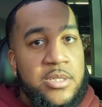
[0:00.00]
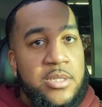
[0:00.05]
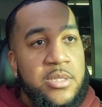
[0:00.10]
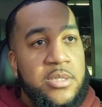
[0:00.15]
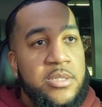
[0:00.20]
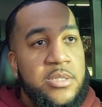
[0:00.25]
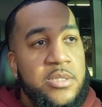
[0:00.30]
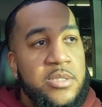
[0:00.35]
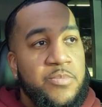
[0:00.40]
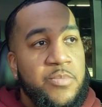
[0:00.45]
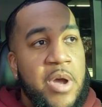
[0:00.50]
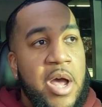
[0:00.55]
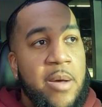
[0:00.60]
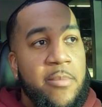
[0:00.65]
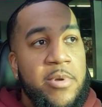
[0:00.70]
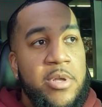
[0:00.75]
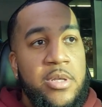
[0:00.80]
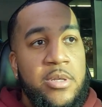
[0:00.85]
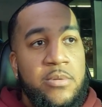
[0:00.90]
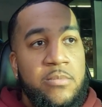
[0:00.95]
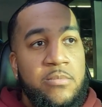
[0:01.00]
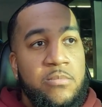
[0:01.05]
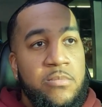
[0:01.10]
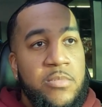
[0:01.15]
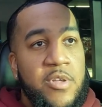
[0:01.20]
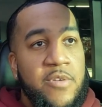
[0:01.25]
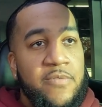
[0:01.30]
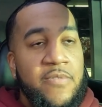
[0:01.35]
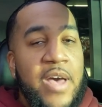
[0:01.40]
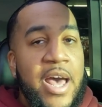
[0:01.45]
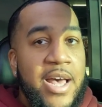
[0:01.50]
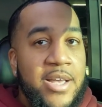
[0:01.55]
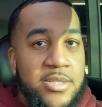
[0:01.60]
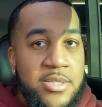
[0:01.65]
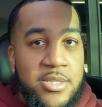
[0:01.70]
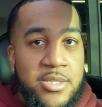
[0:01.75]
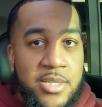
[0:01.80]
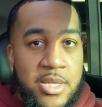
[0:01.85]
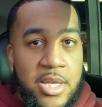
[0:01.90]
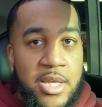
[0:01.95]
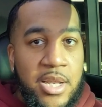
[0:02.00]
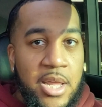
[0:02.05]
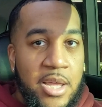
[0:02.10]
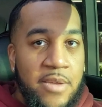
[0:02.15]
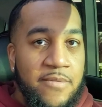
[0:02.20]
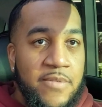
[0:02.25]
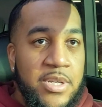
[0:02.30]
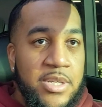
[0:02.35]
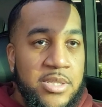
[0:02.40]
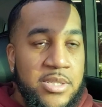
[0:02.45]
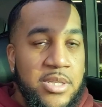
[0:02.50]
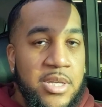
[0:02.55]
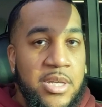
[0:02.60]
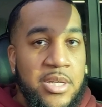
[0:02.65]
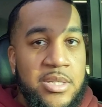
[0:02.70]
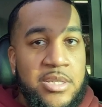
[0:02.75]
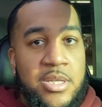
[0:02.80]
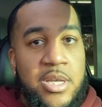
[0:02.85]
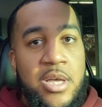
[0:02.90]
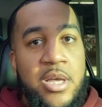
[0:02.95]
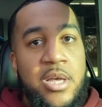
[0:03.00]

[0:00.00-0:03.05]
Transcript: It's probably the fastest NA V6